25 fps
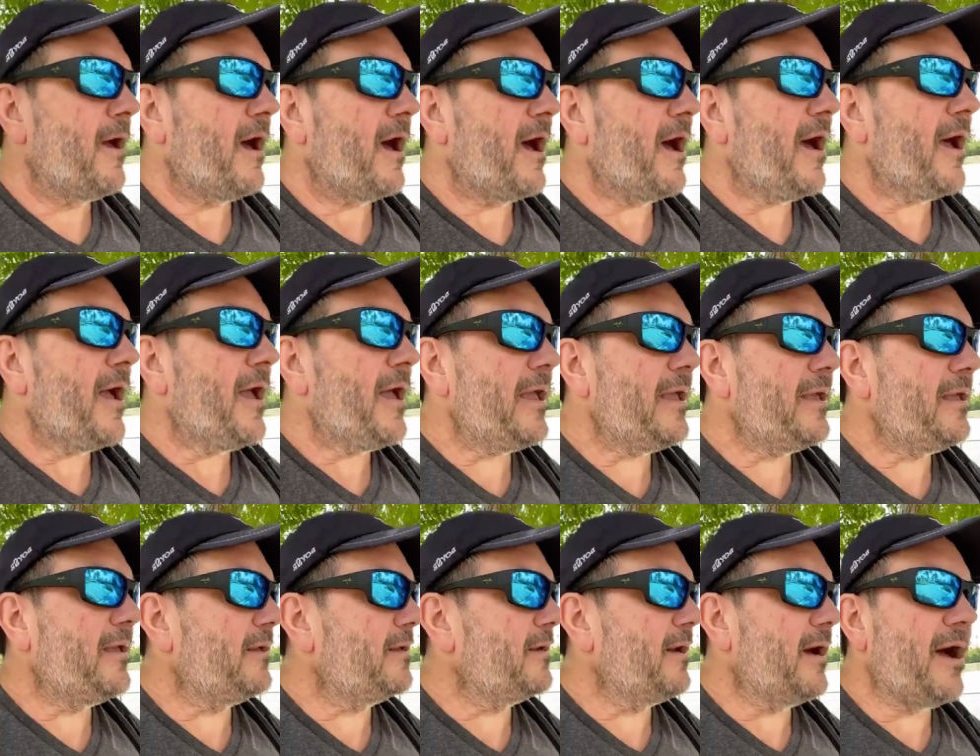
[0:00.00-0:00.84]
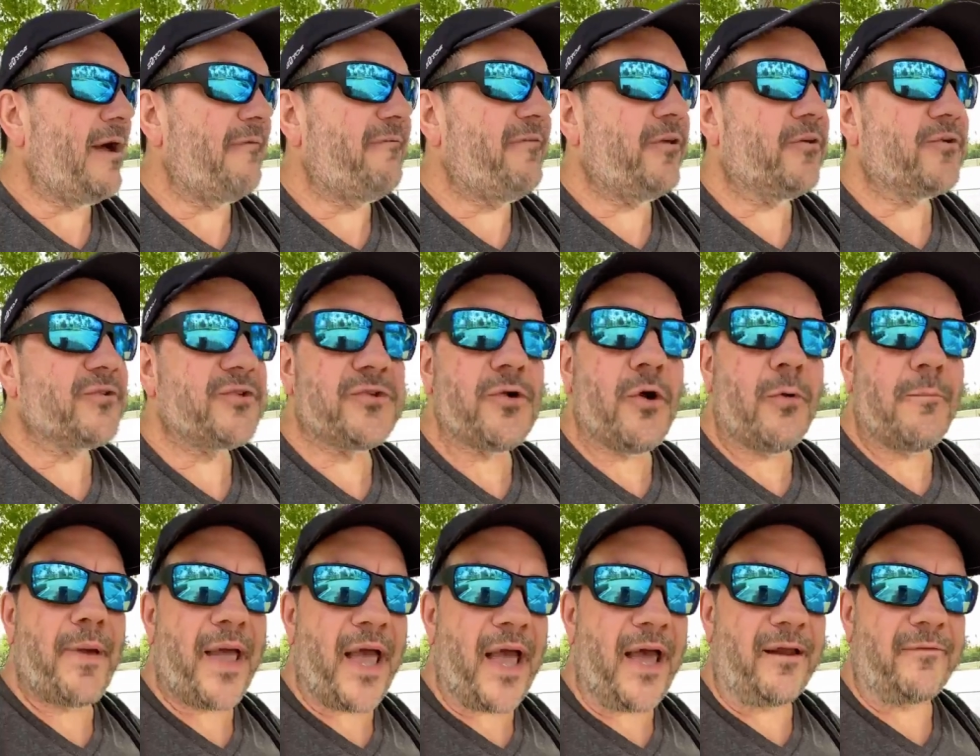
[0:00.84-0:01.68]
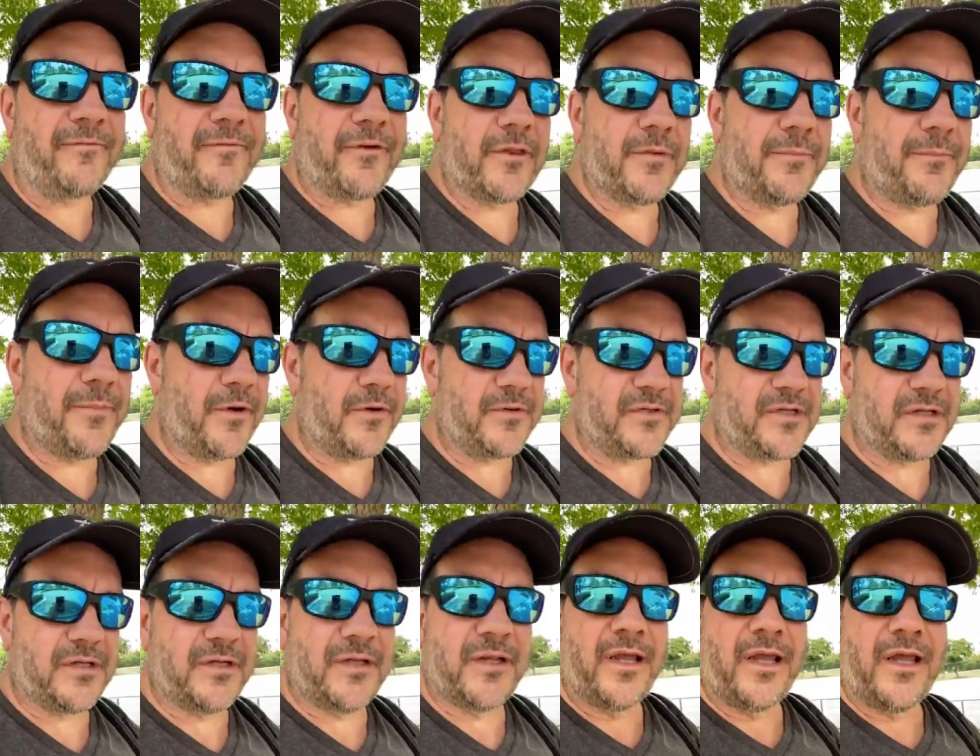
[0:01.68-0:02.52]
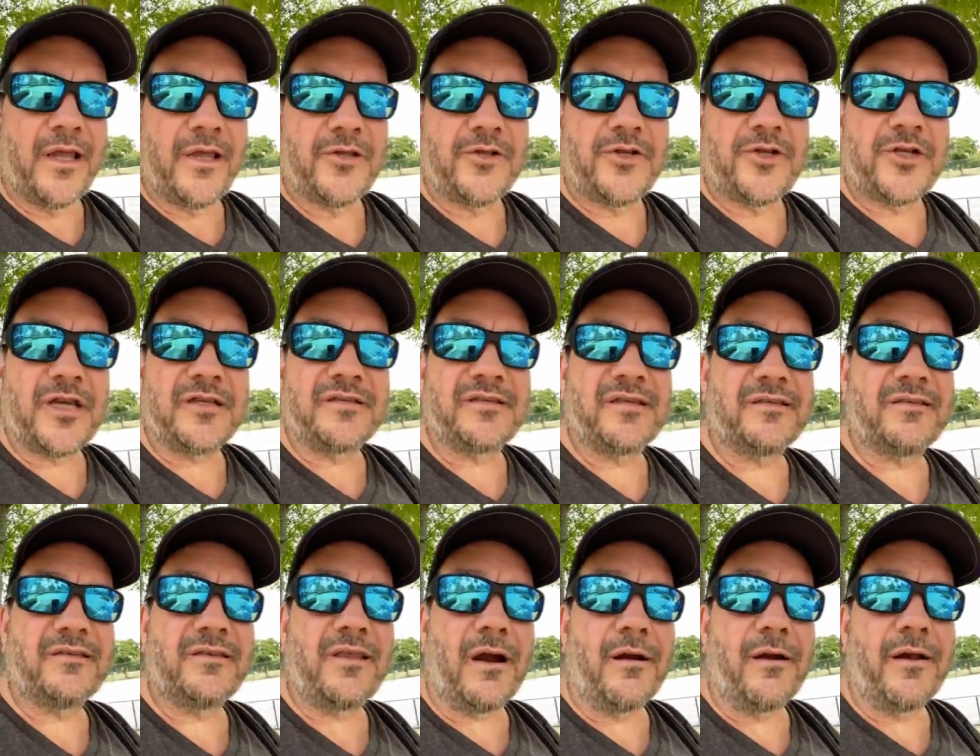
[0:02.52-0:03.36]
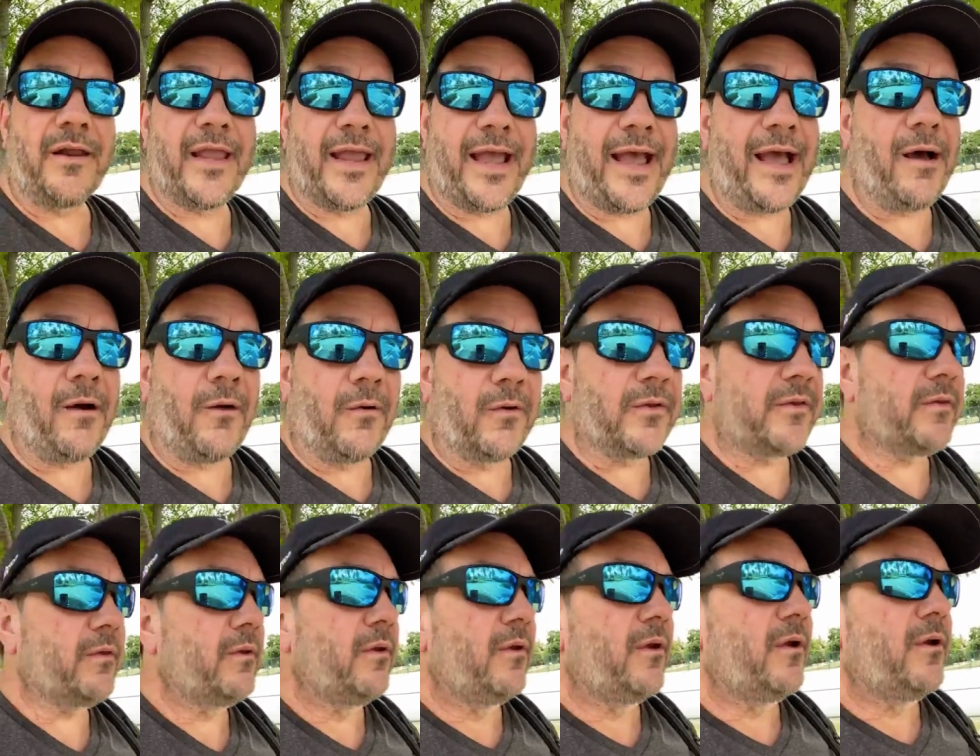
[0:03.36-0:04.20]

I feel so bad for the person just starting out